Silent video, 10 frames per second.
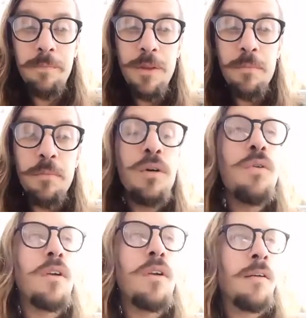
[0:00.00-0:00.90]

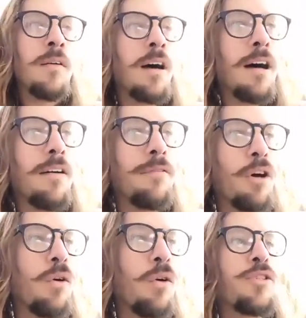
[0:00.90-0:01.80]
mood of
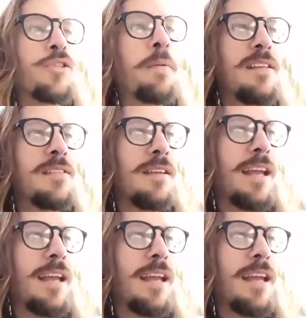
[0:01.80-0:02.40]
the whole space,